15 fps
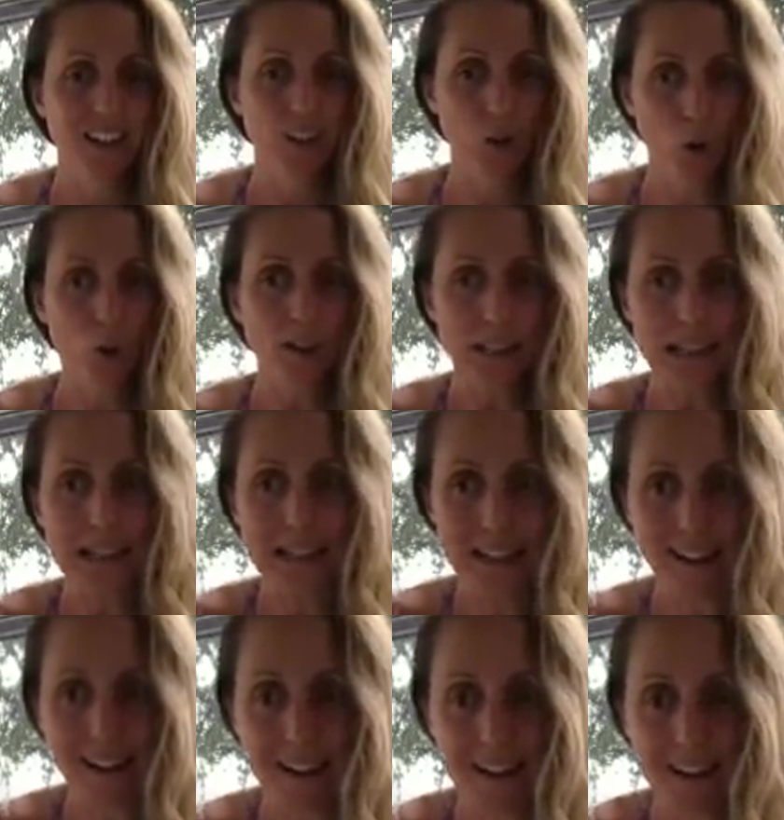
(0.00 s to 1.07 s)
thought
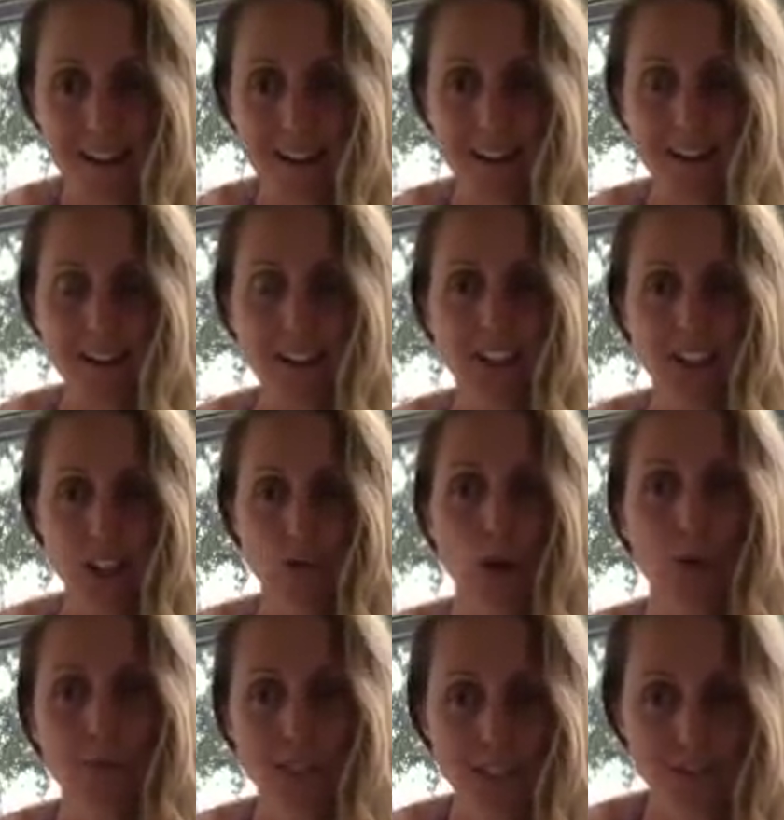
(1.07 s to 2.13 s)
leading,
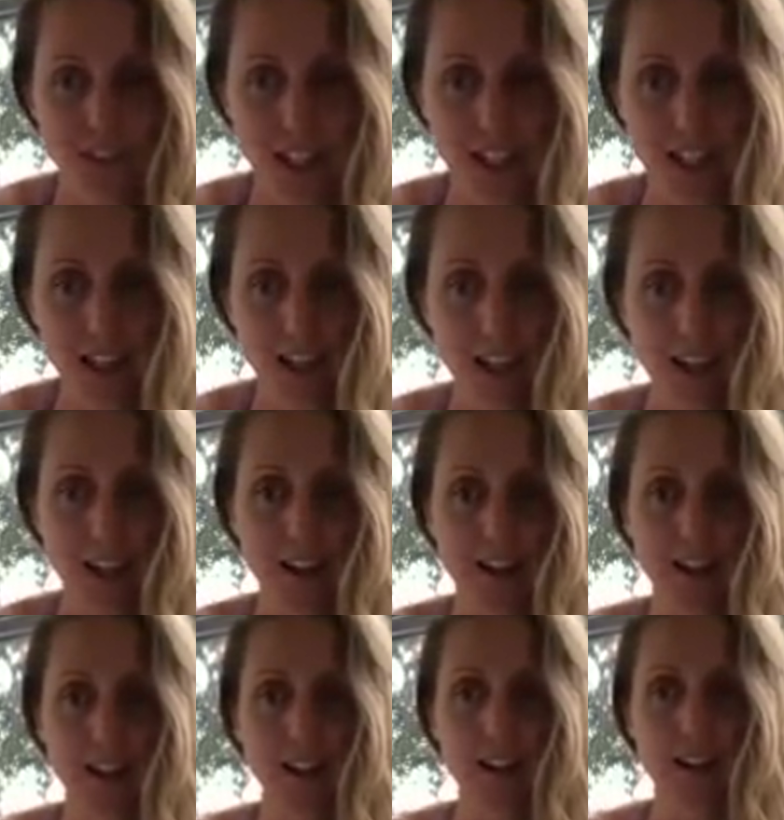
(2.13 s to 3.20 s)
disruptive thinking,
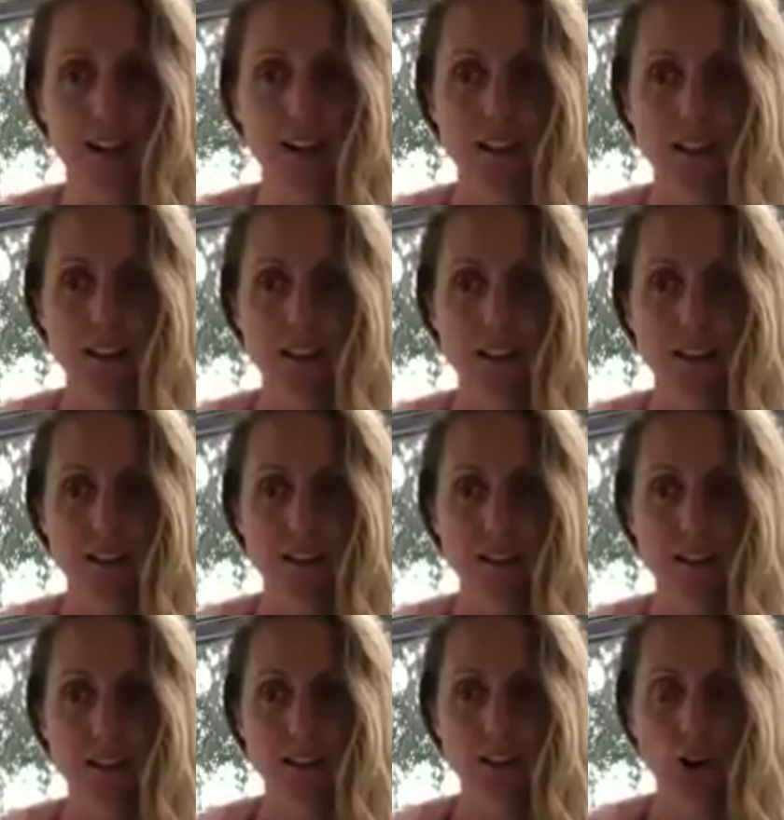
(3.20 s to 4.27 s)

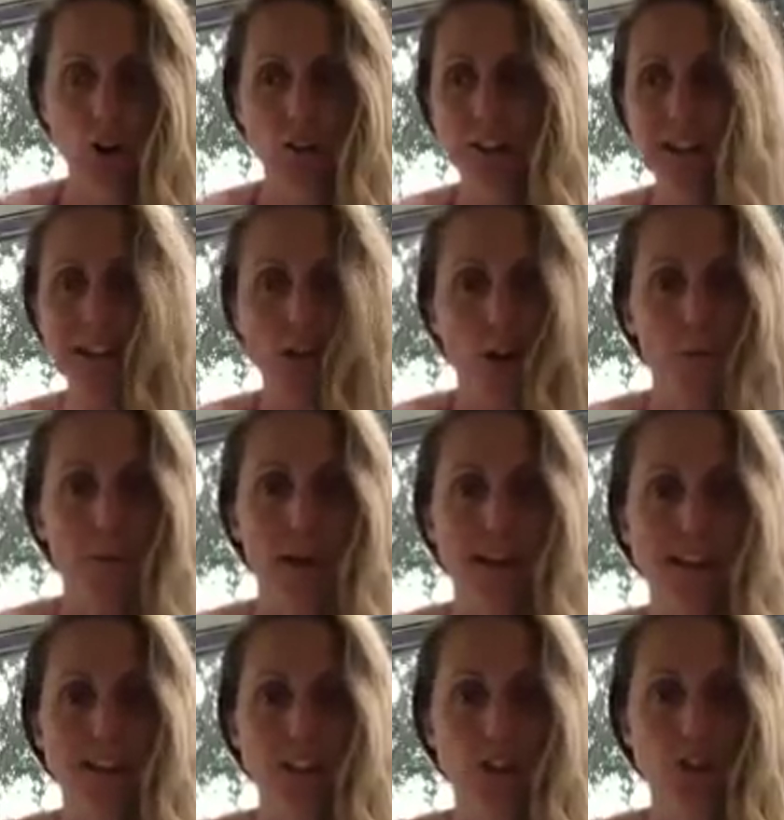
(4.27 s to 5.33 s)
totally not
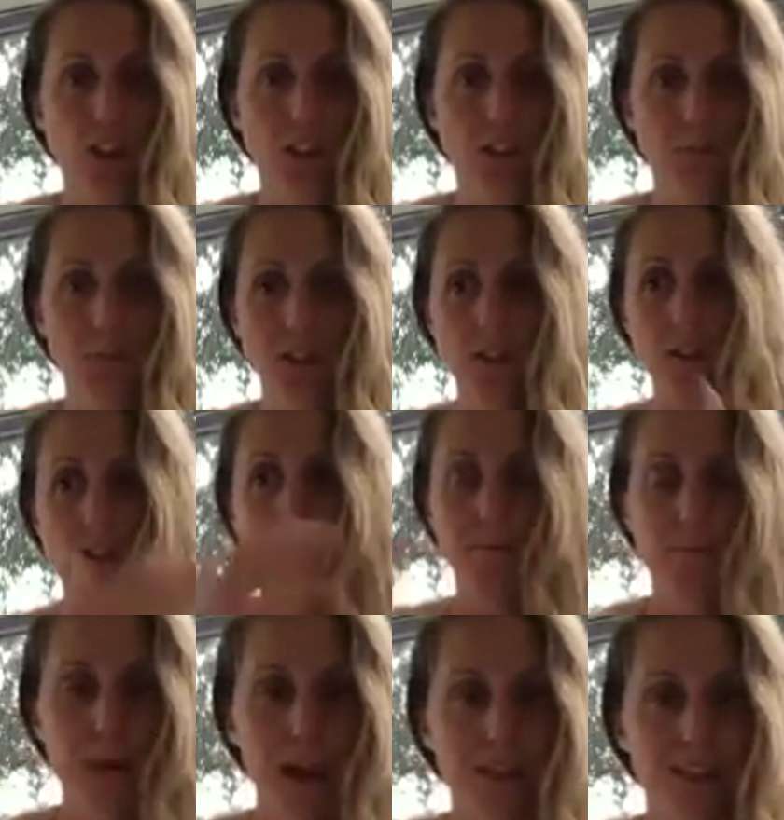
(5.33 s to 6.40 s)
mainstream
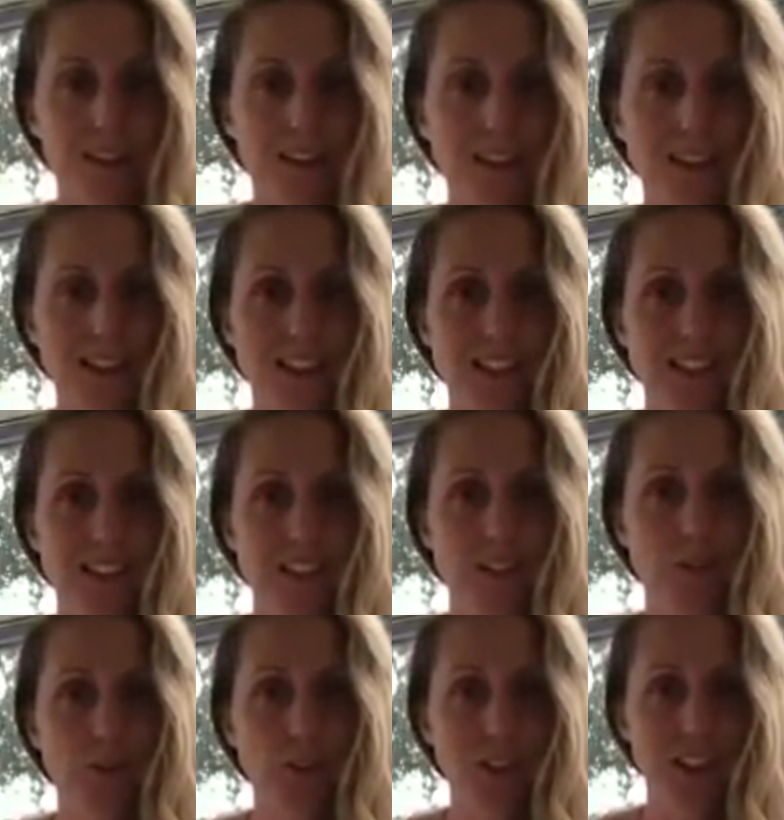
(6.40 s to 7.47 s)
methods
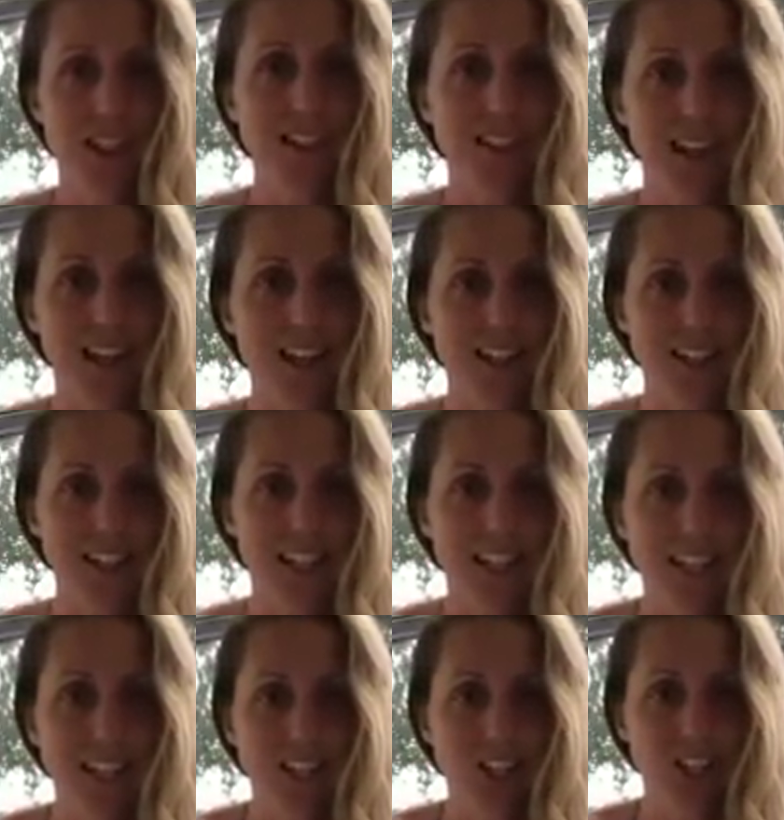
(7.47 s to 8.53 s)
for the thing they're here to
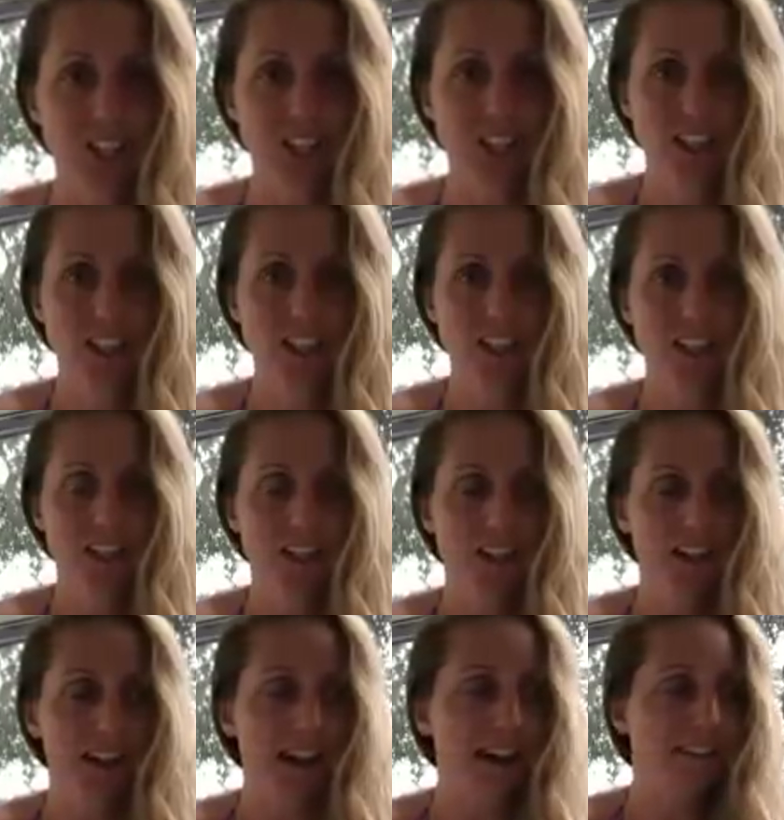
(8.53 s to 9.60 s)
teach.
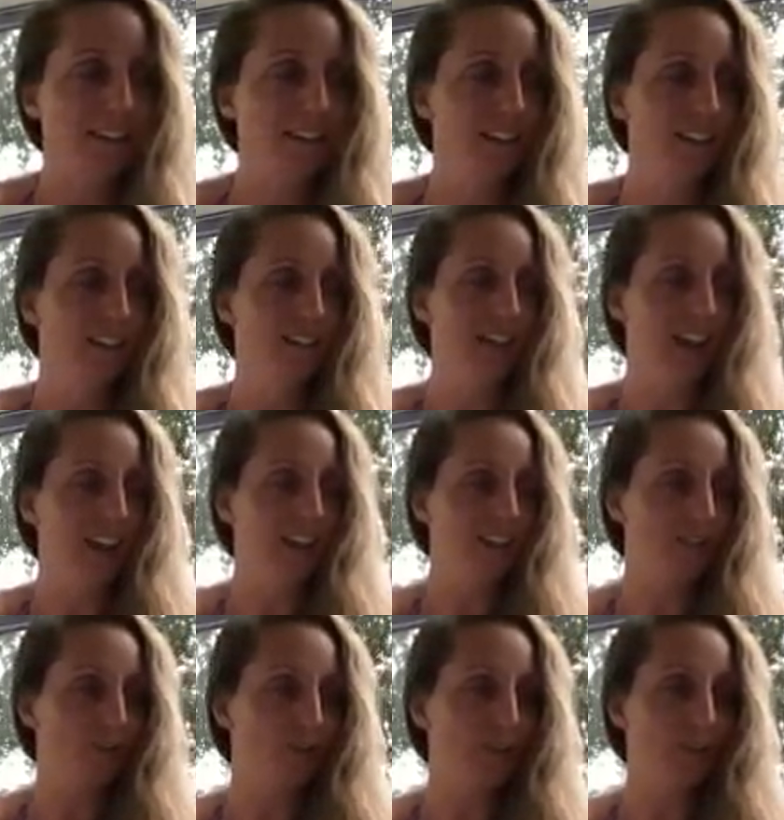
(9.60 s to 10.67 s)
And they
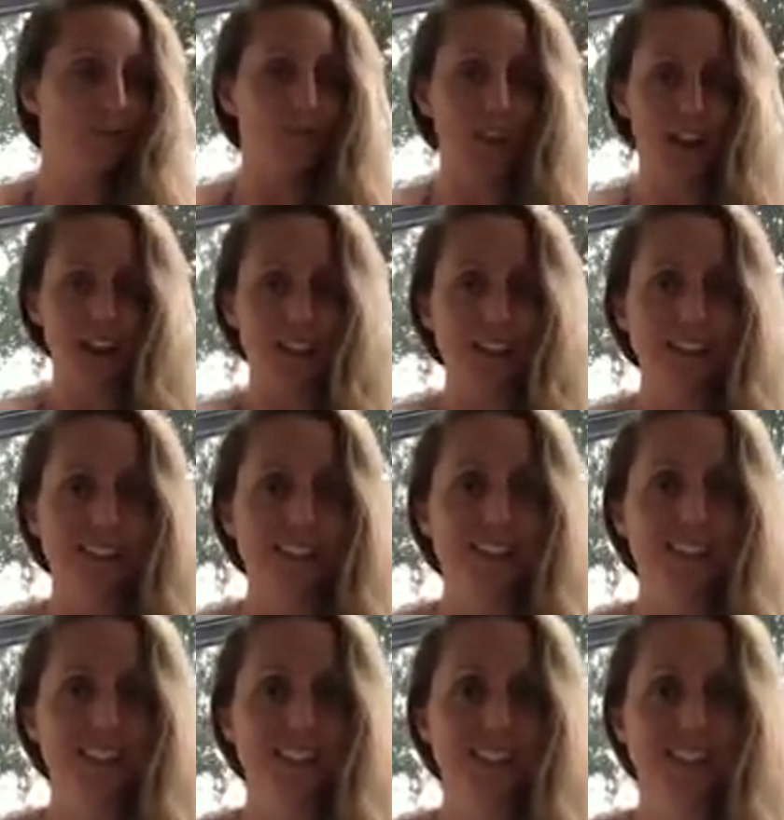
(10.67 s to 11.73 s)
sort of, like
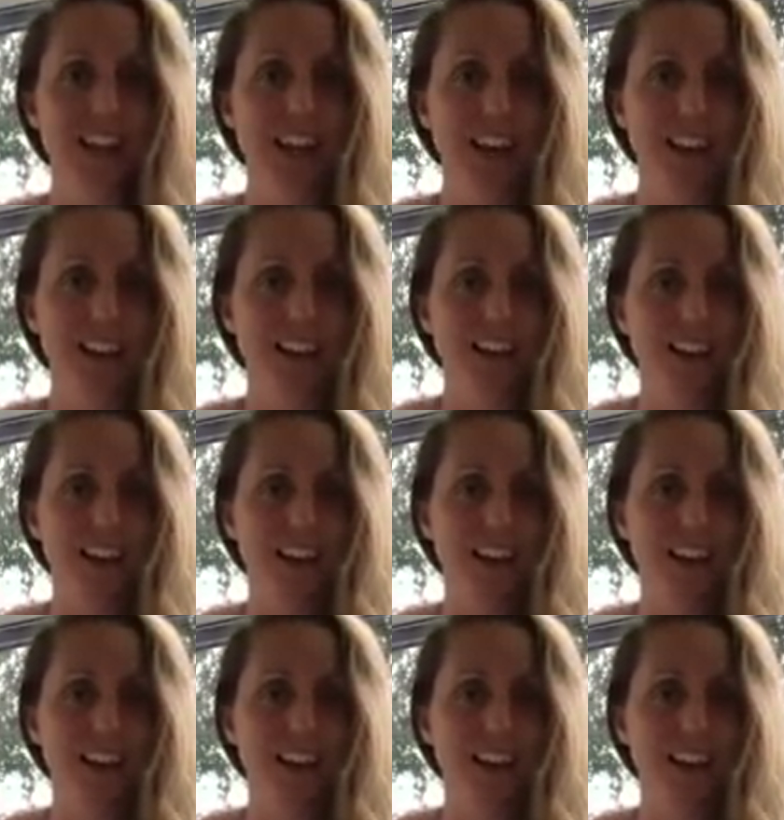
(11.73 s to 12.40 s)
Leslie's just said,